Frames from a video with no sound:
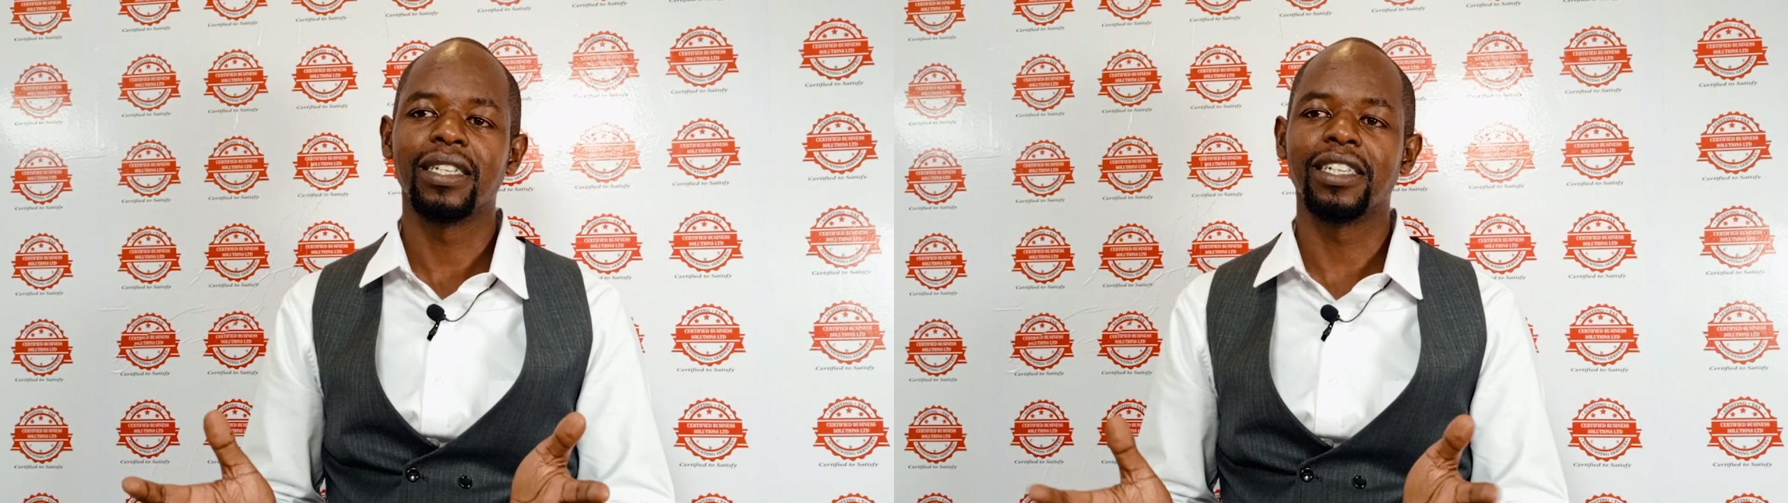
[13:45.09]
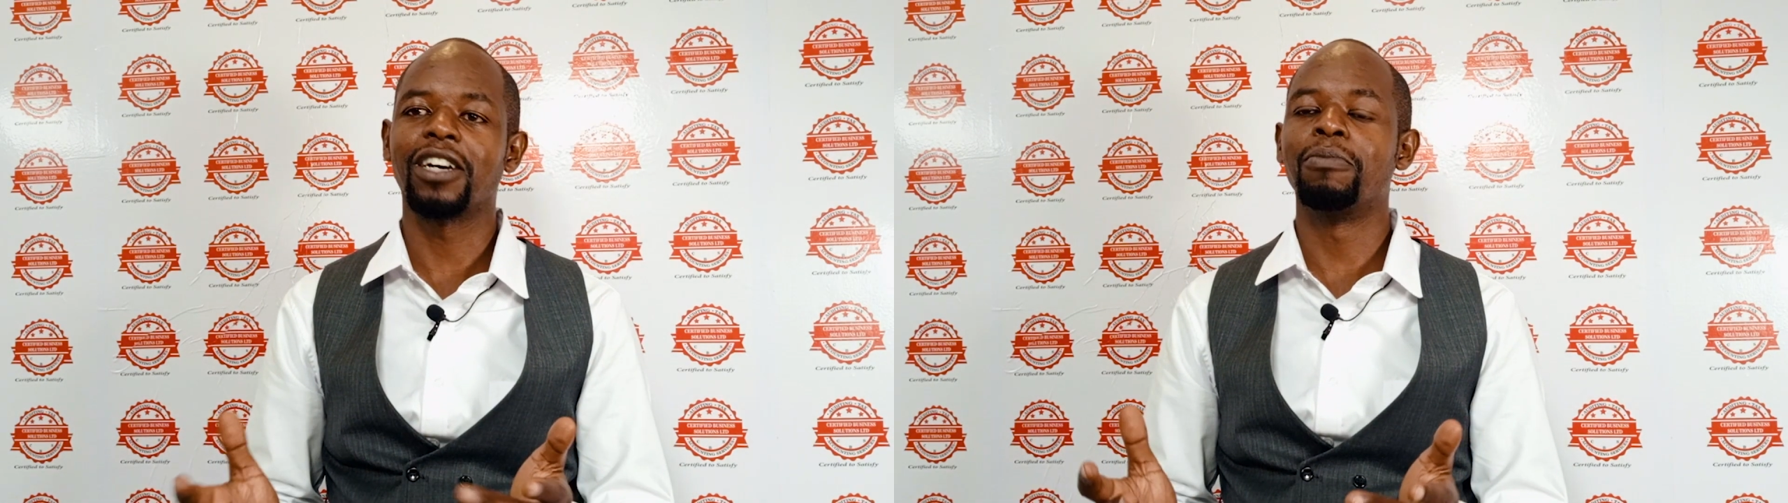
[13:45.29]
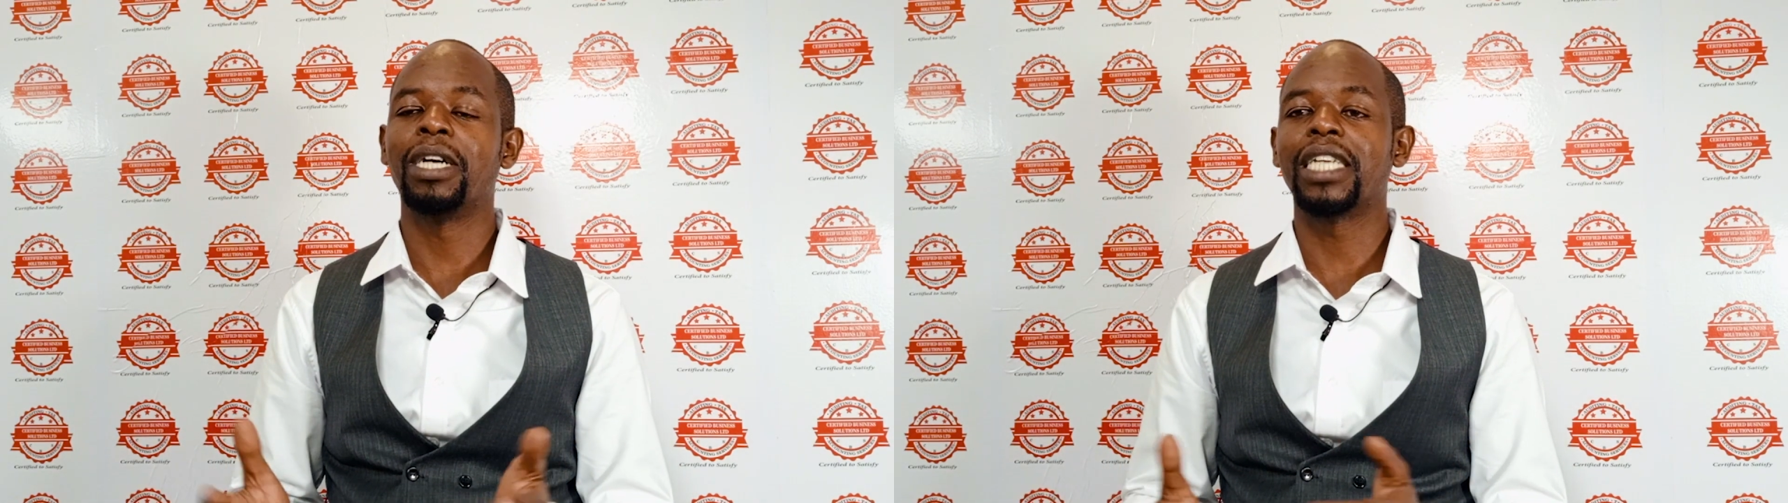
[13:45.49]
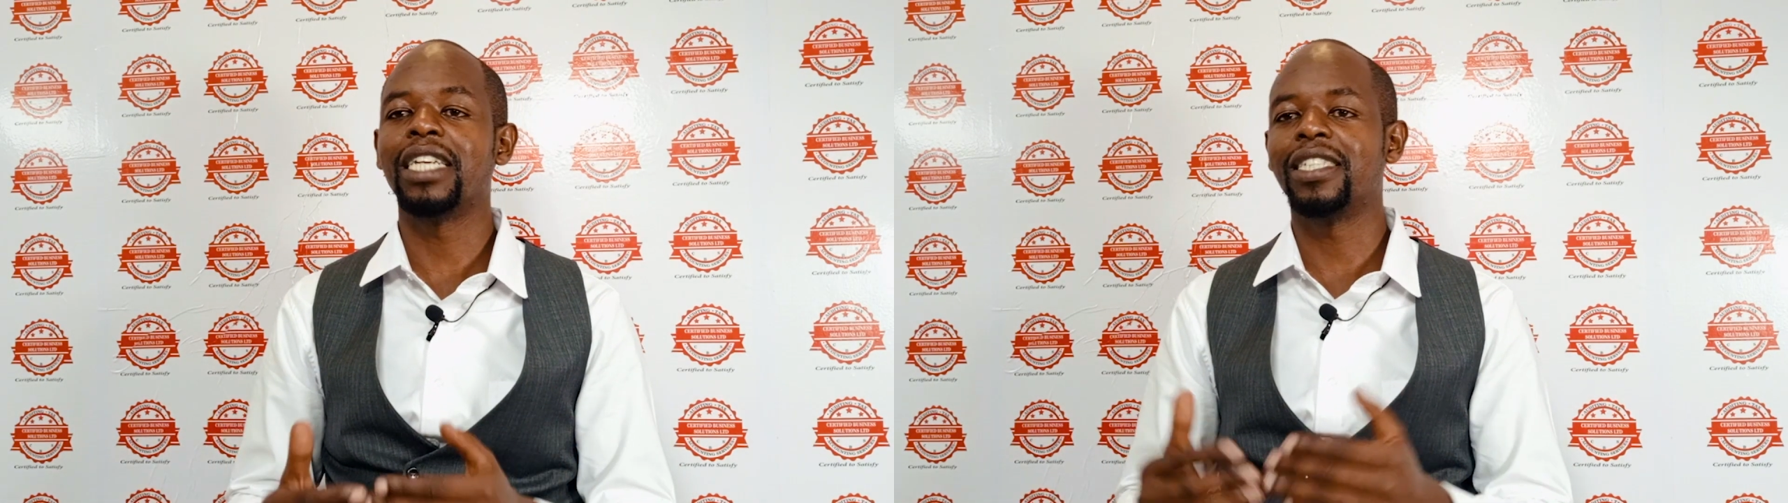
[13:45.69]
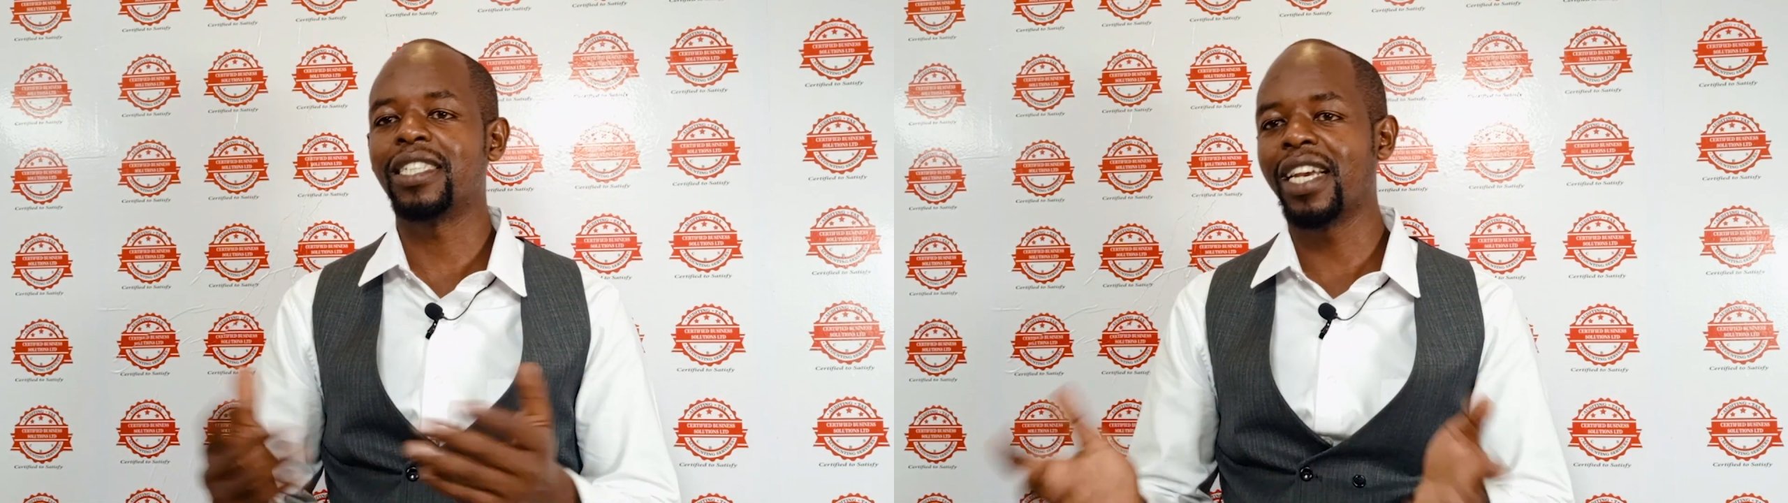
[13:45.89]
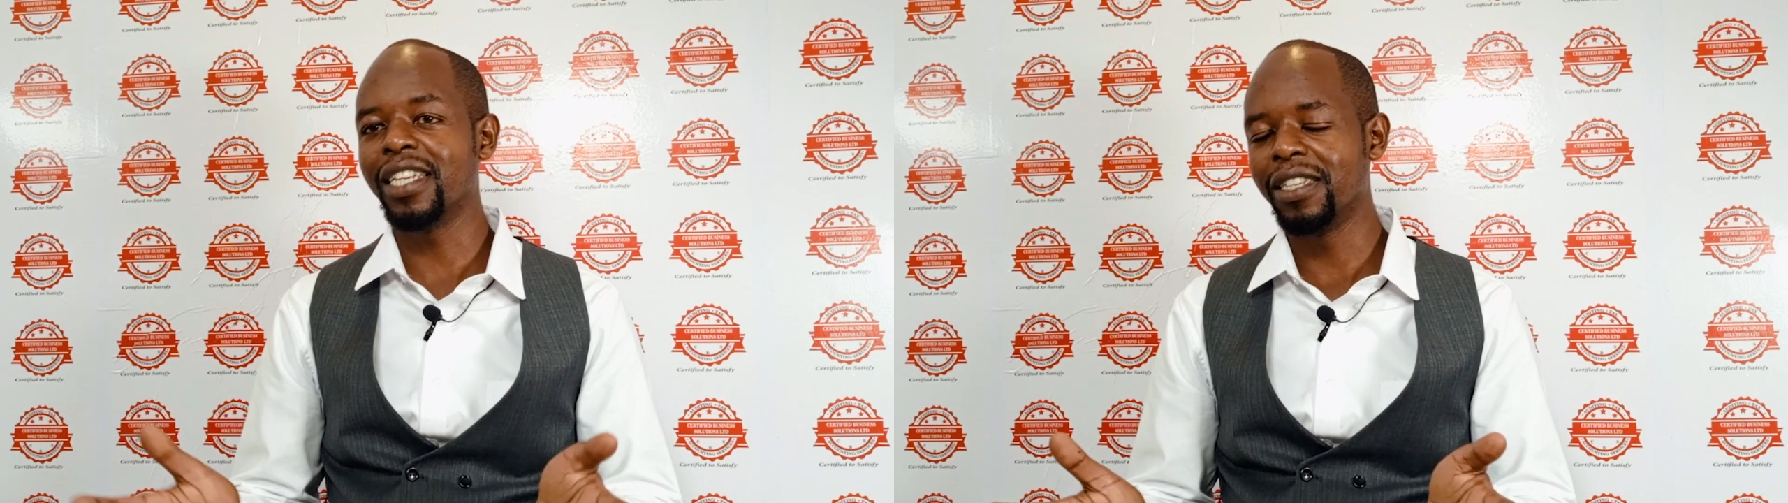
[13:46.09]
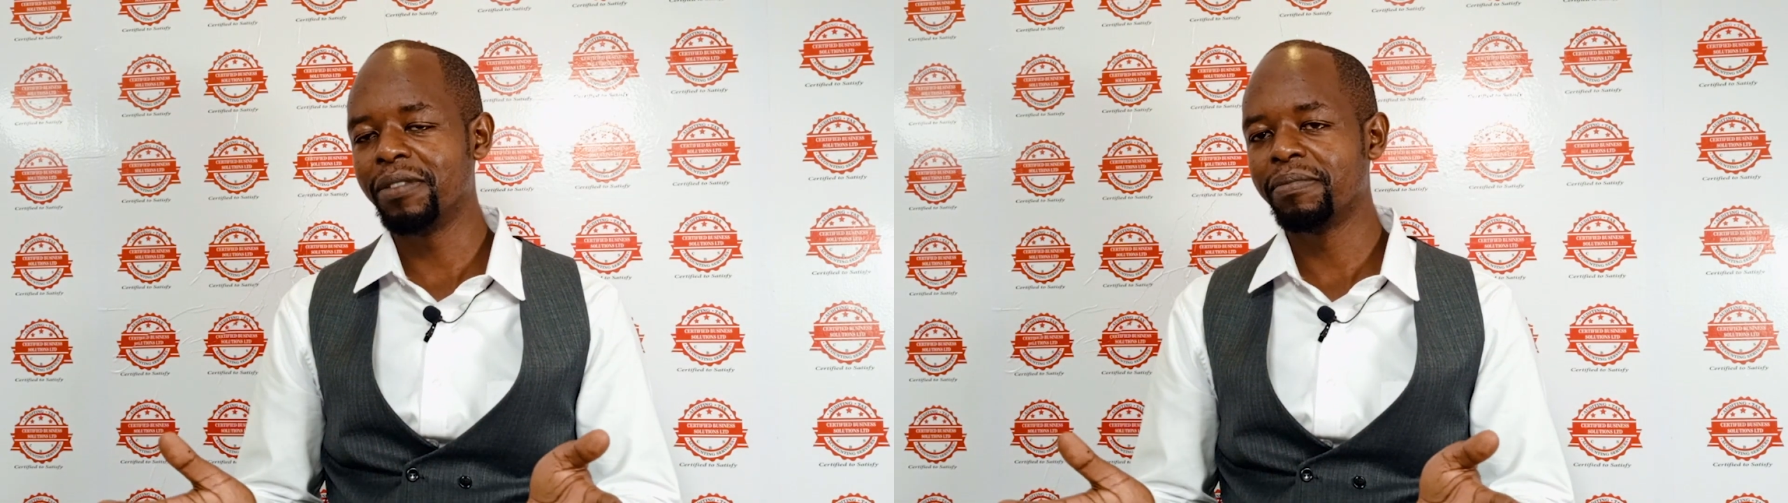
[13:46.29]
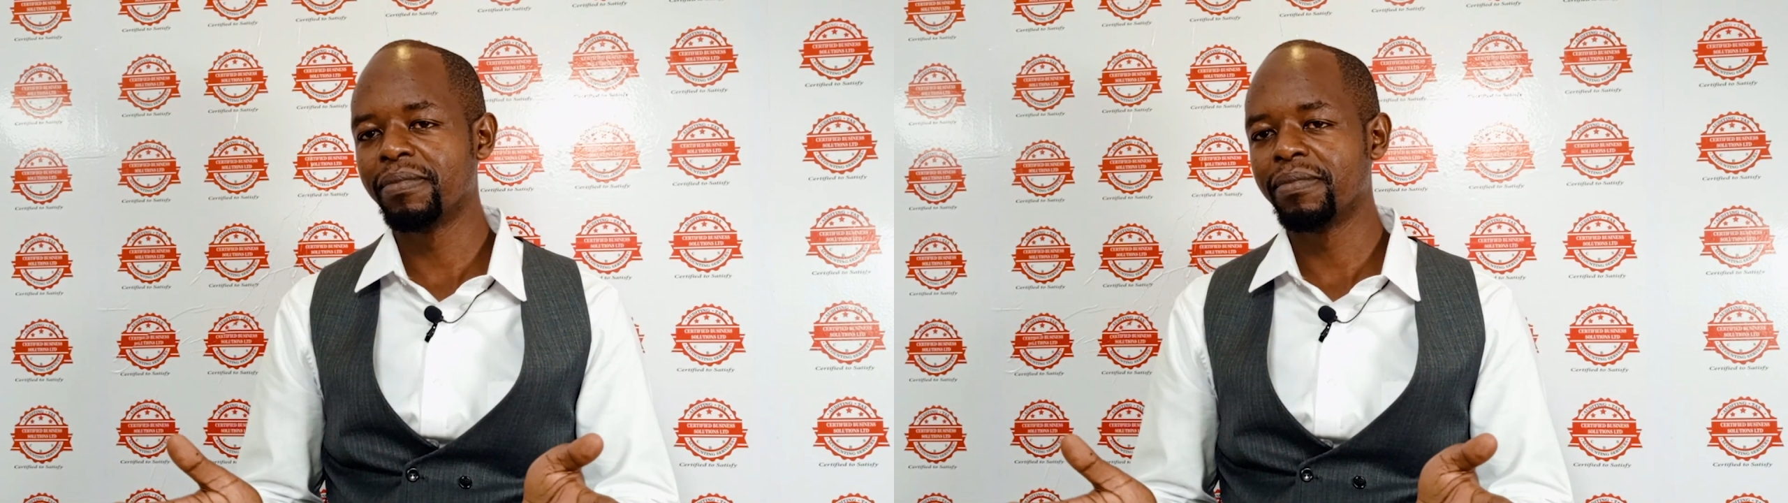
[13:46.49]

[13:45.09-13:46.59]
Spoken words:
NAKUMATT had tried.